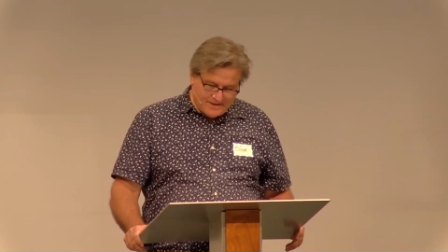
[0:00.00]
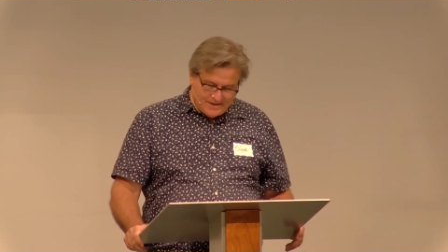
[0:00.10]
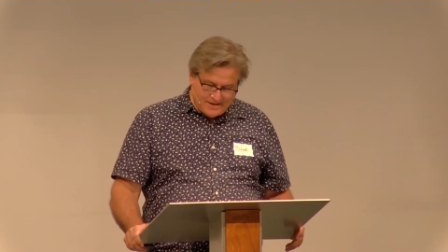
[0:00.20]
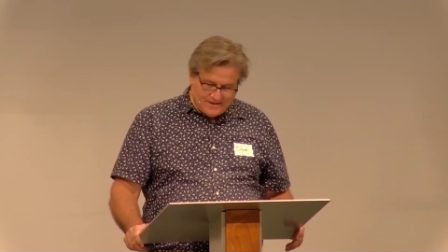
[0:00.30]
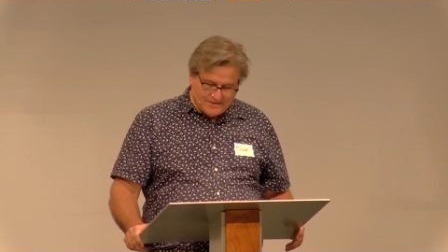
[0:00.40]

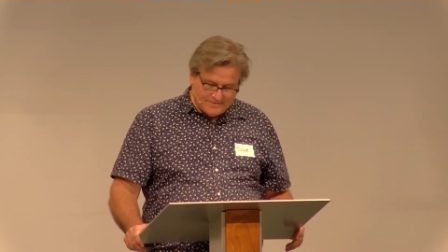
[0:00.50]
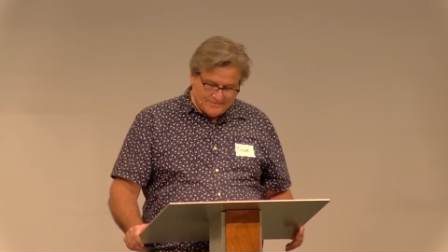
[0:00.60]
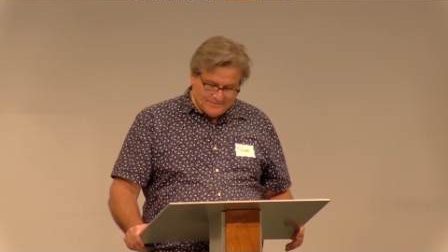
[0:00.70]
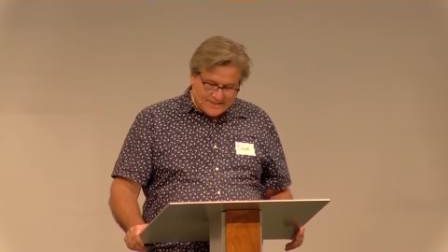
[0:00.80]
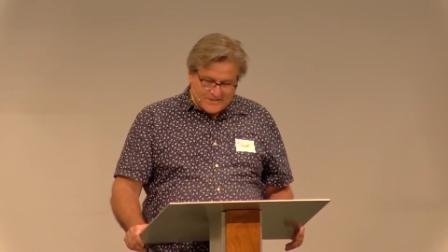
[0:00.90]
Uh,
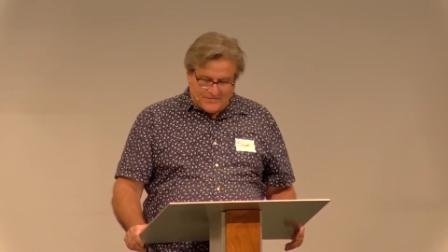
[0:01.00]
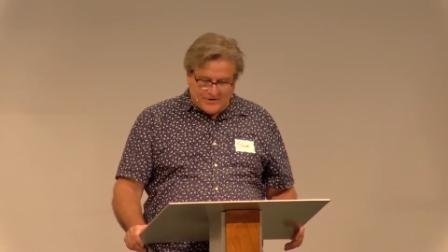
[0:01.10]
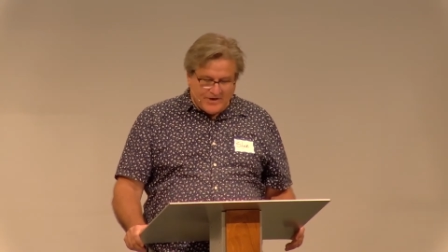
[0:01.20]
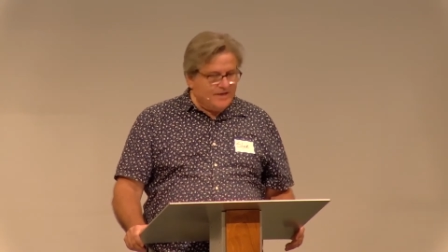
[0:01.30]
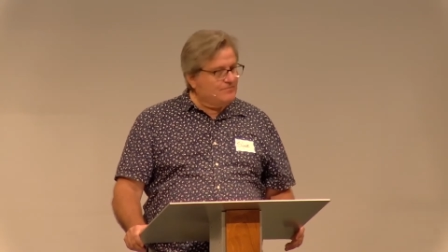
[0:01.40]
that's
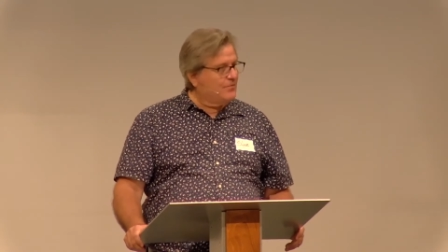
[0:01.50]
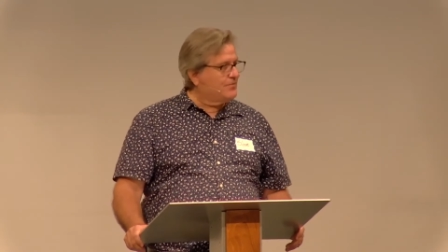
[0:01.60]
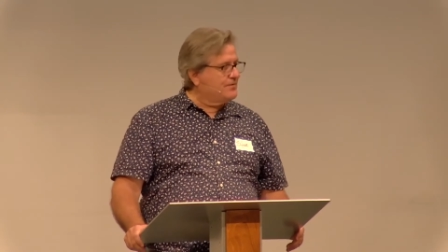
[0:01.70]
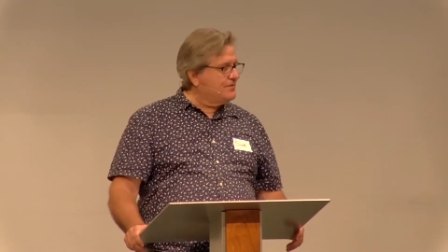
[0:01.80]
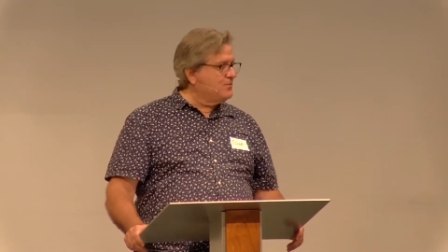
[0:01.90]
Fahrenheit
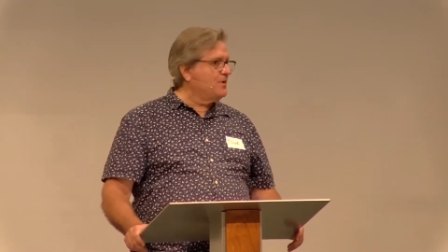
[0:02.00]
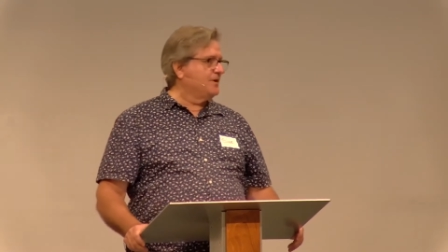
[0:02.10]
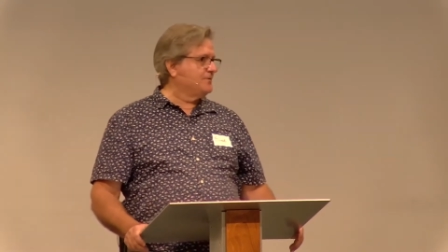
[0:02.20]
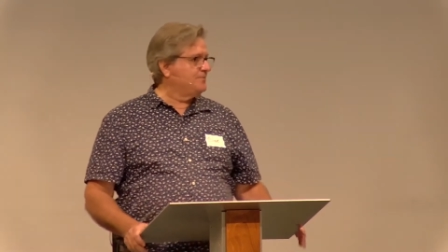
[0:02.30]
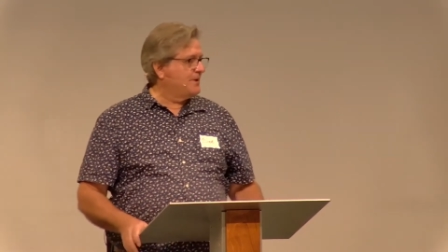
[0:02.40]

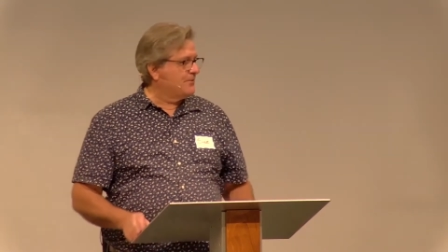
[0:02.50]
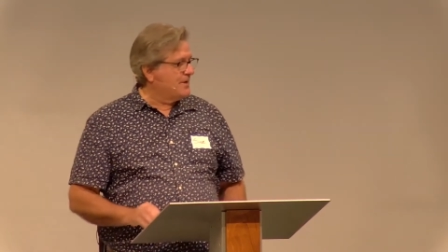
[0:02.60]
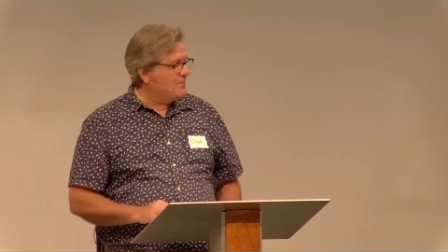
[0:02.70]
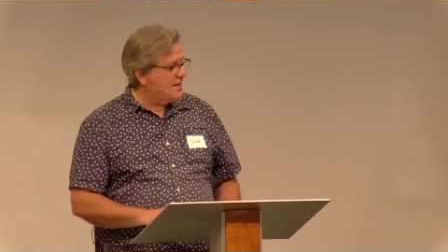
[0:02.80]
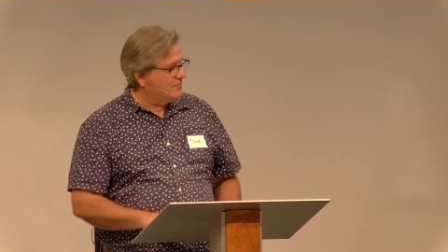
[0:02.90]
451 by
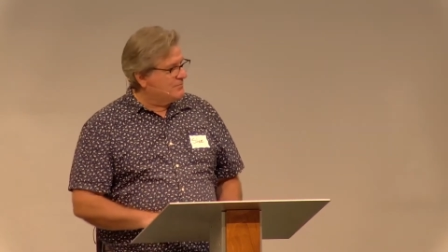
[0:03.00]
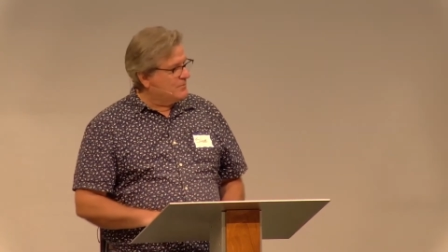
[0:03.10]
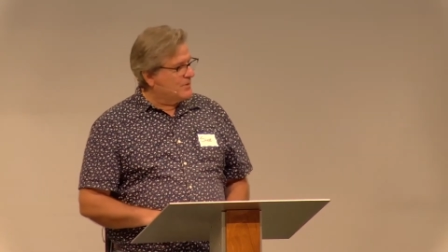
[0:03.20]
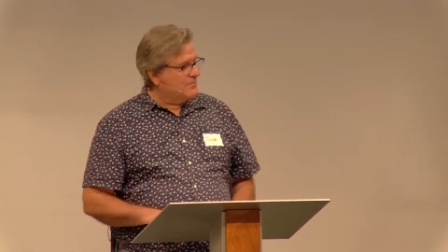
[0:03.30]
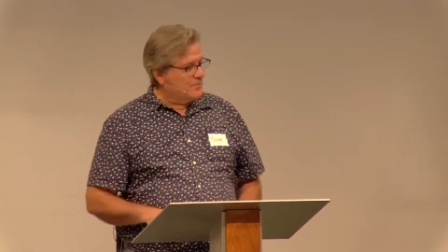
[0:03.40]
Ray,
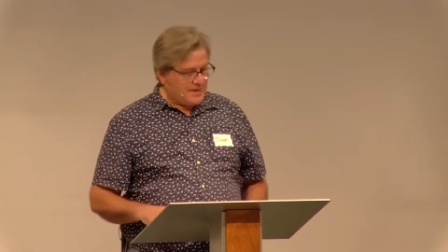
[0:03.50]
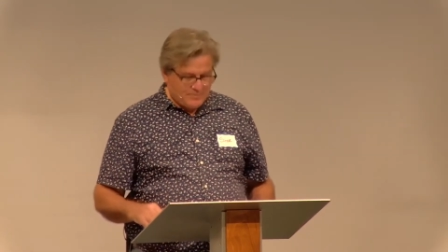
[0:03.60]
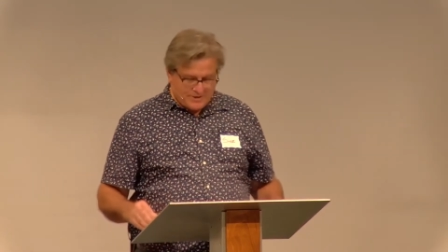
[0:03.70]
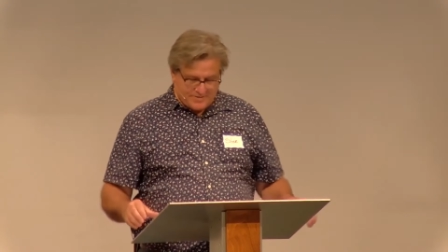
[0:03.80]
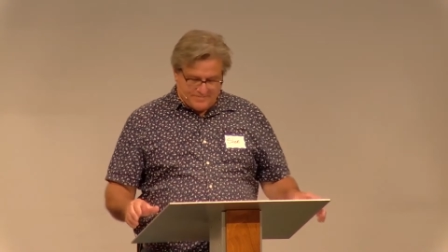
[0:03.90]
Bad, Ray
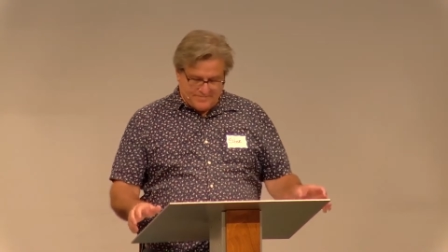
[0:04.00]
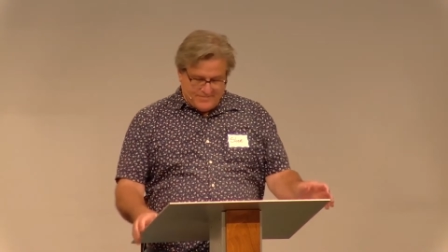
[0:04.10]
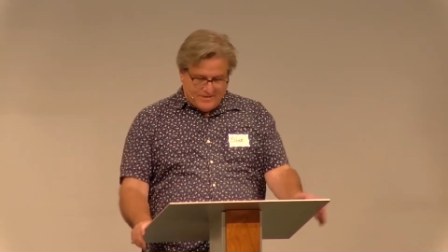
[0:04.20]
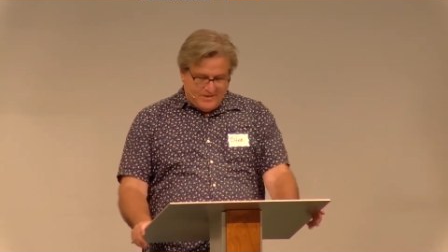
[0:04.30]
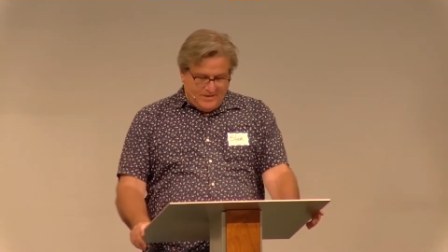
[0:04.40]
Bradbury.
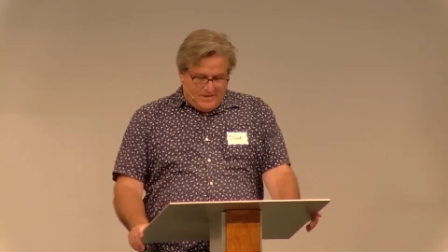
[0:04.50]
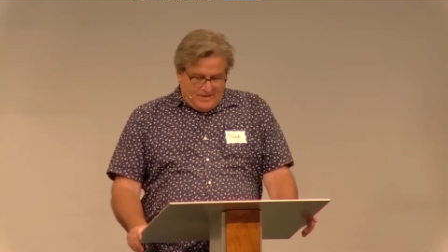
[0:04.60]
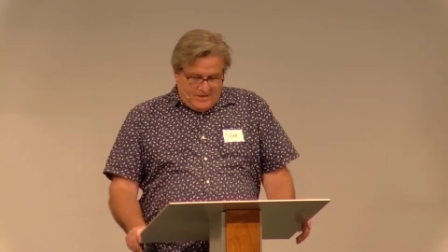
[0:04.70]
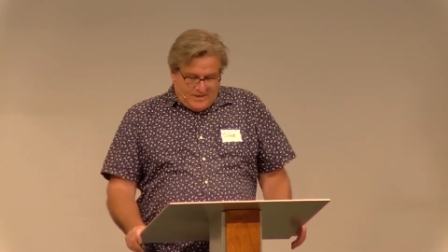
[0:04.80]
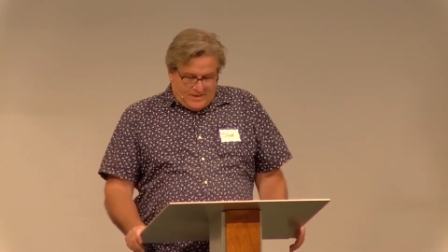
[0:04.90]

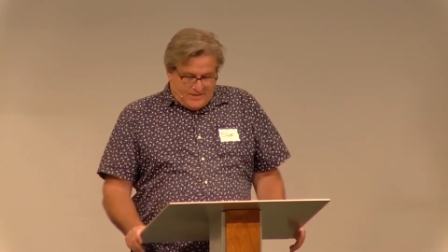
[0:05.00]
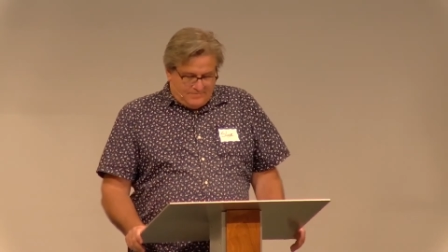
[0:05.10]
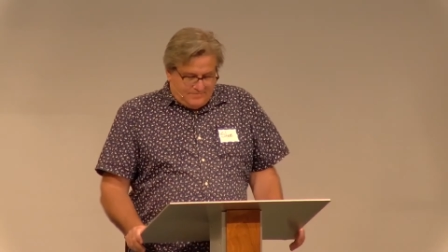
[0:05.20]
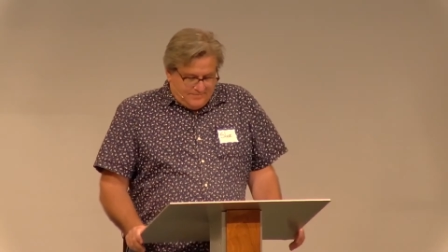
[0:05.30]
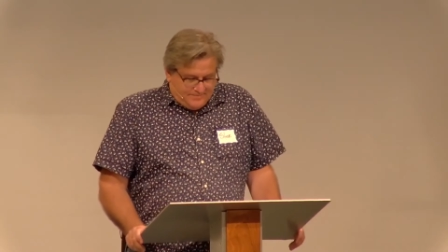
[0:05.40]

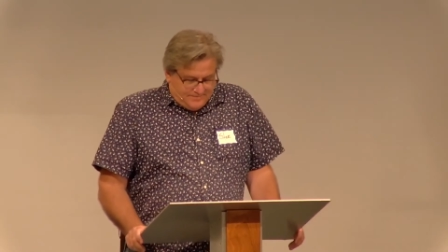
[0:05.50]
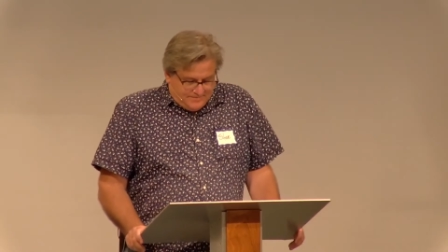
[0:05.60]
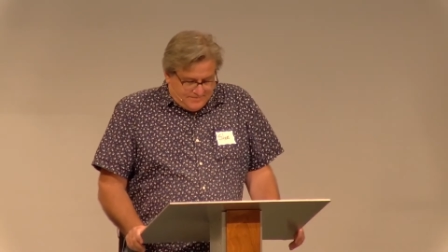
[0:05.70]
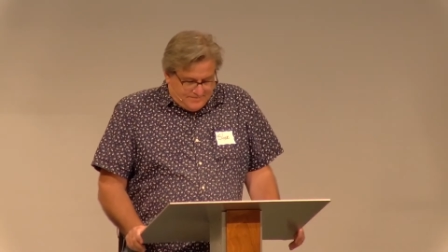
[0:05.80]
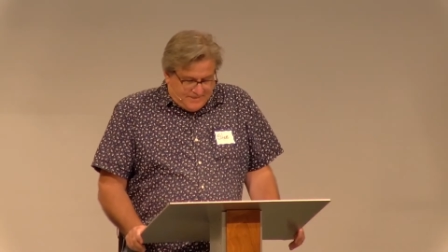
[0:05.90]
Um,
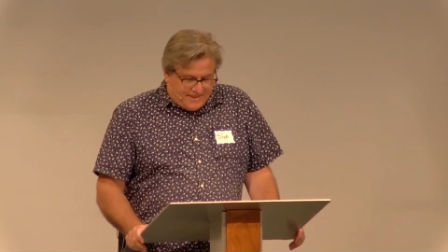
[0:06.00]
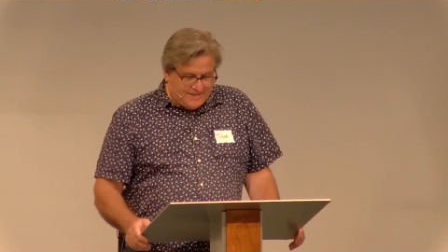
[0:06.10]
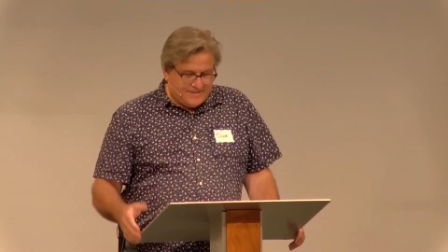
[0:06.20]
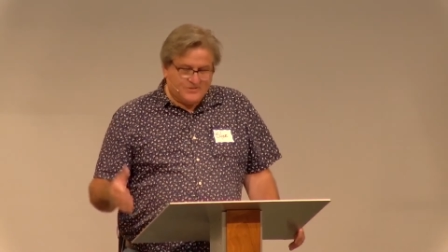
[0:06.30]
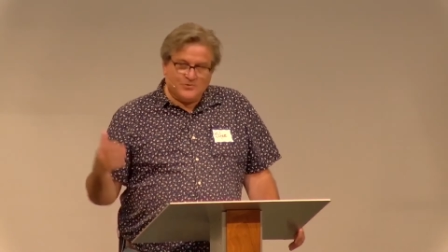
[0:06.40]

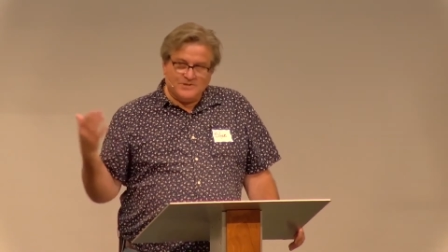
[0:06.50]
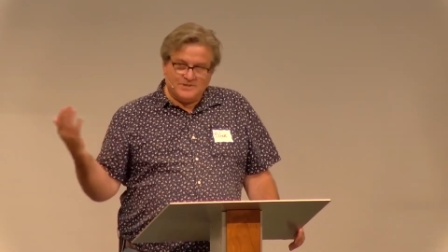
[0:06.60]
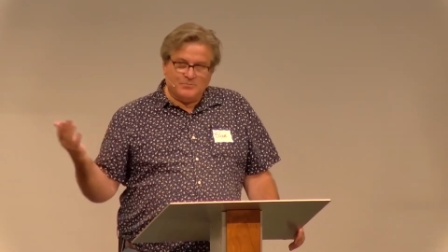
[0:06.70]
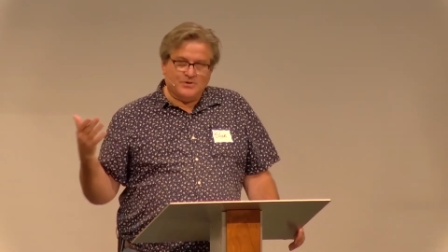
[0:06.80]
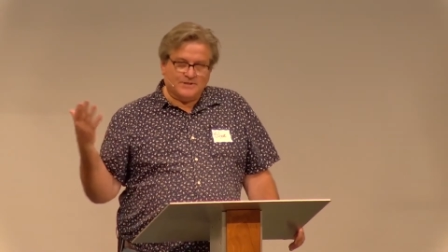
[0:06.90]
I guess the
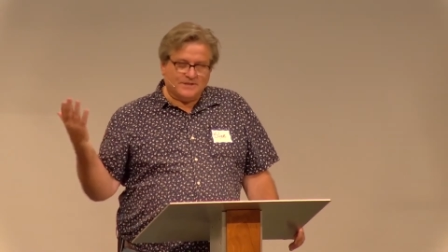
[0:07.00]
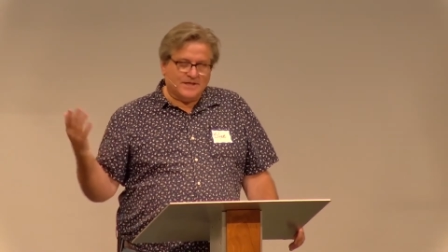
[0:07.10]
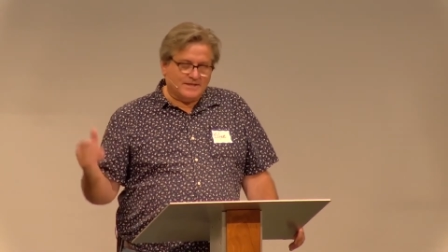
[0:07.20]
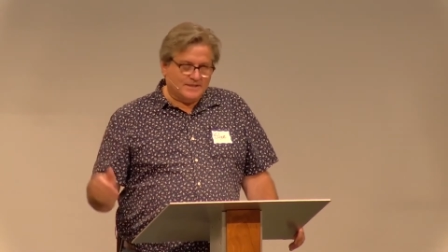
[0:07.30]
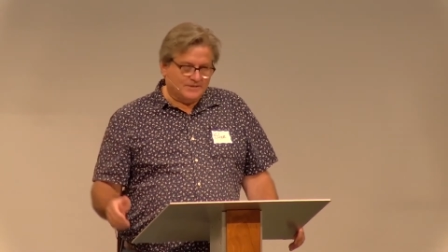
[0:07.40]
choice of books
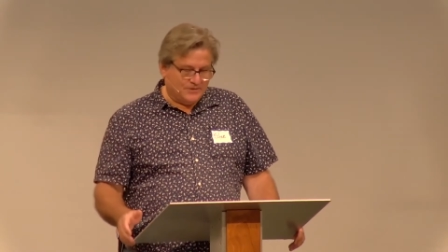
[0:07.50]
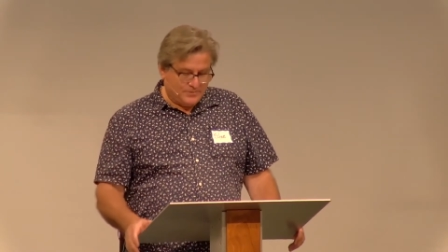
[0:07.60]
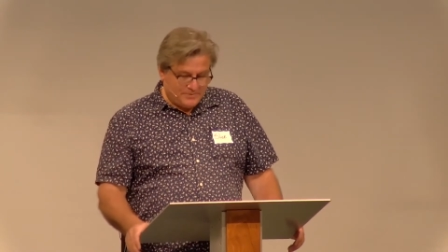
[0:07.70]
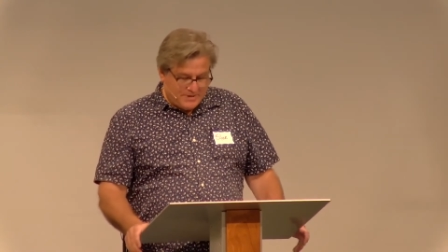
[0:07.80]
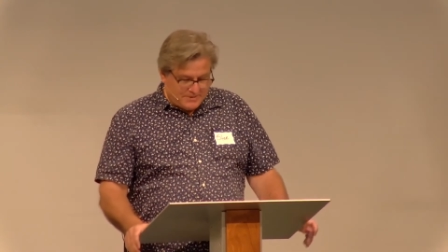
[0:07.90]
is kind of telling you
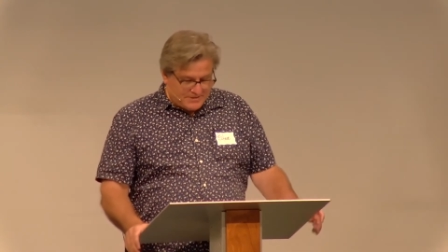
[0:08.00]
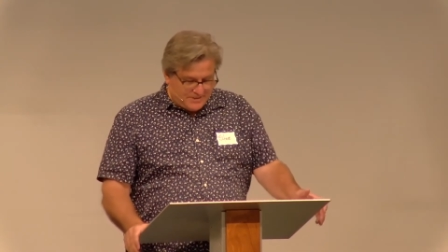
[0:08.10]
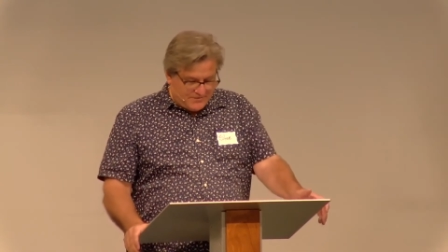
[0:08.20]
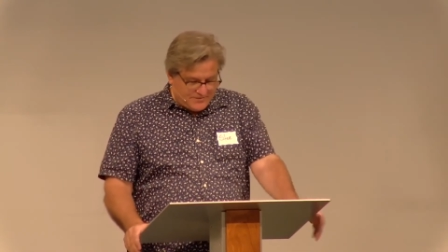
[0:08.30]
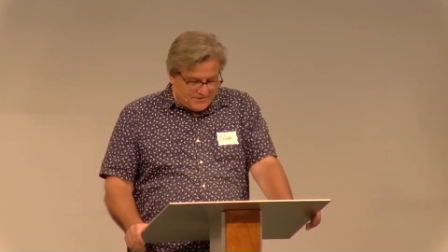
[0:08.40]
a little bit about
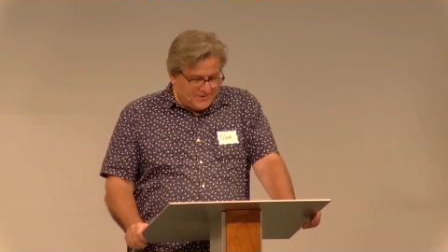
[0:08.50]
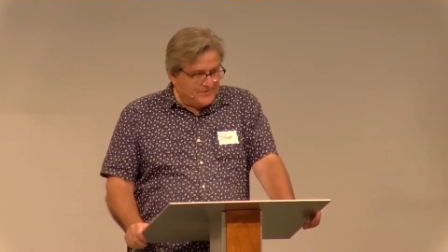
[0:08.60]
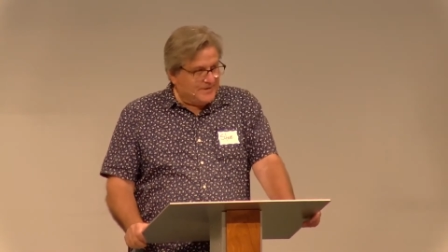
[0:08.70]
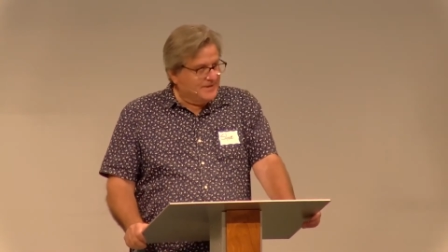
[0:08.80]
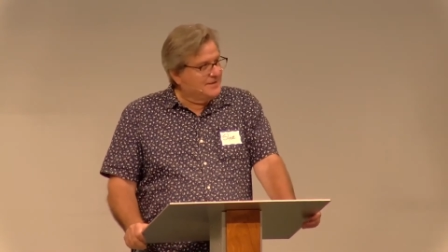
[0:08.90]
myself. So,
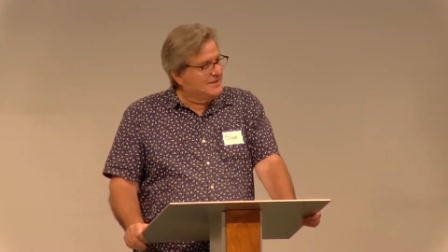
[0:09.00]
anyway,